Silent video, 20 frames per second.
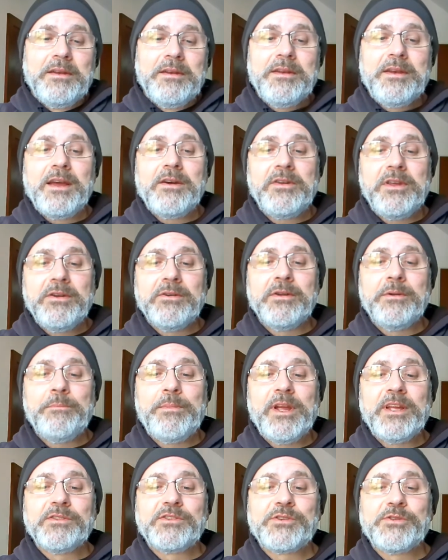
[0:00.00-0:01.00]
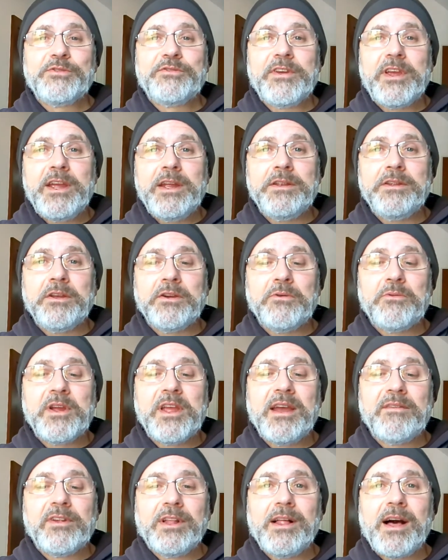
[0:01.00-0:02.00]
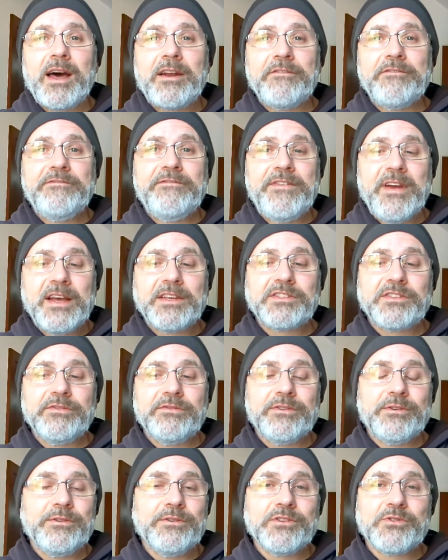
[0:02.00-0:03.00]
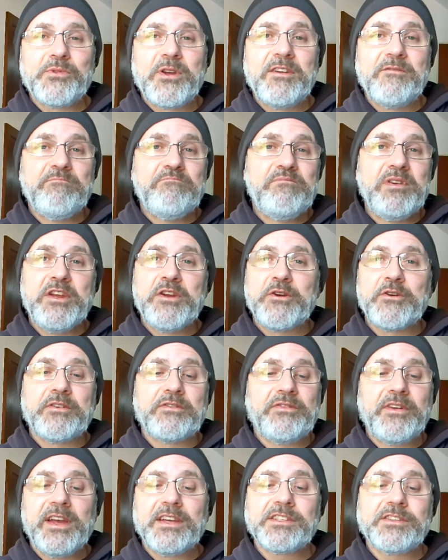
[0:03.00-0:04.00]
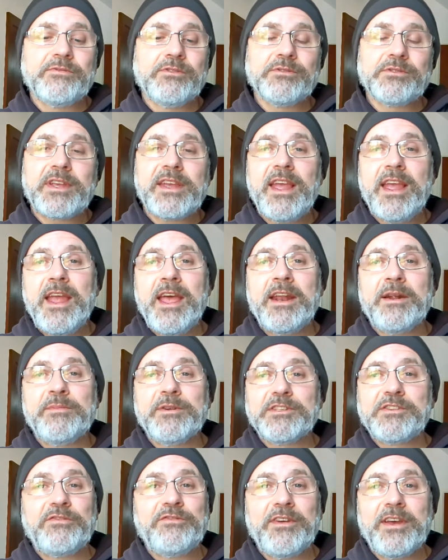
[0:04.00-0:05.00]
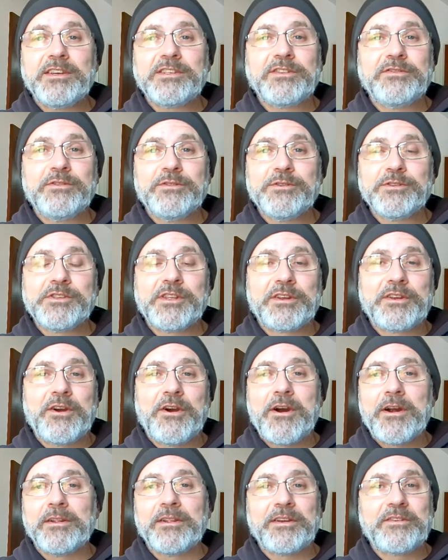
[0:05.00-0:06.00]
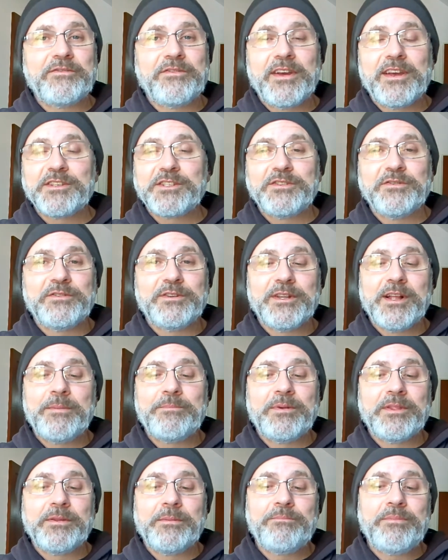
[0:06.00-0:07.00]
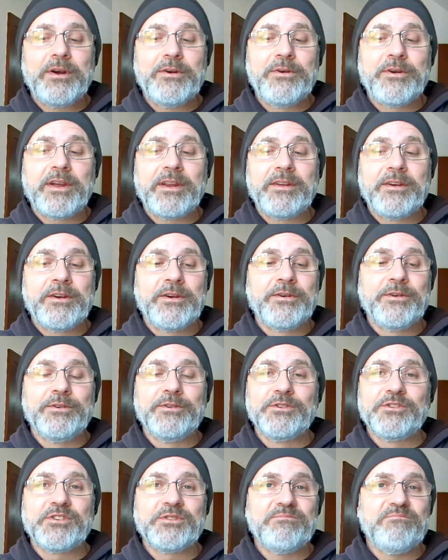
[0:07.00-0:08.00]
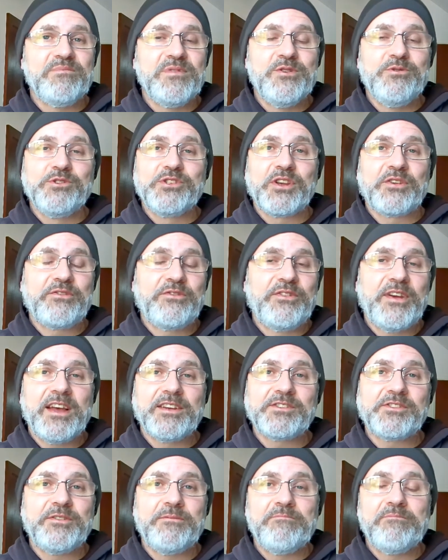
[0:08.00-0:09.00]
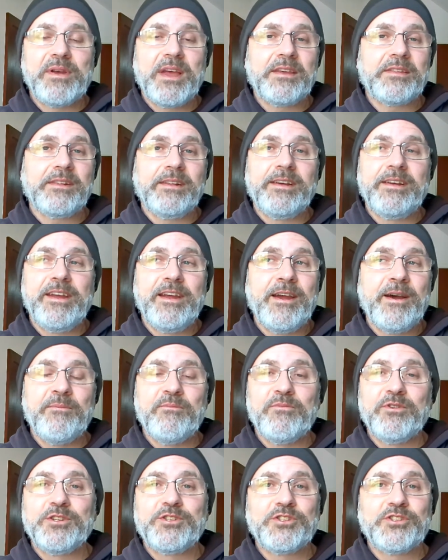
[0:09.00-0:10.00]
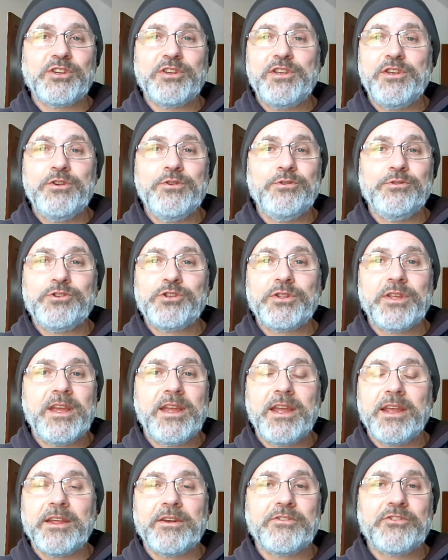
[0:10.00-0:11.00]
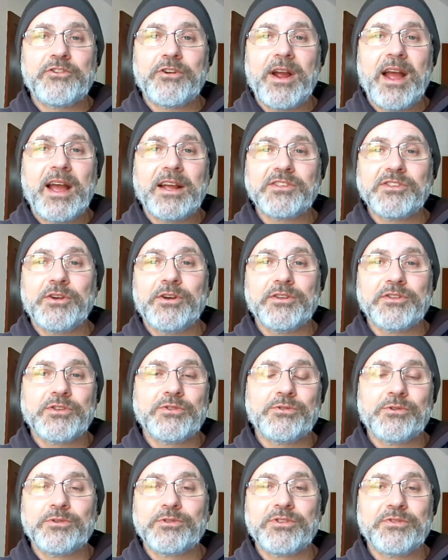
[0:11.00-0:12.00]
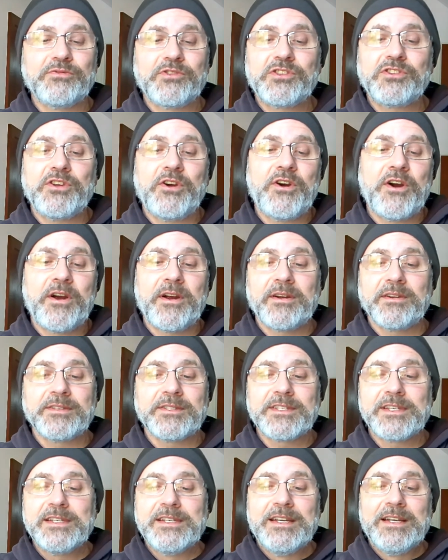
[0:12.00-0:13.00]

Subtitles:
Now, here in Pennsylvania, we have a lot of festivals. We have beer festivals, cannabis festivals, the Garlic Festival up in the Poconos, Music Fest in Bethlehem, which is a huge thing and attracts all sorts of stars.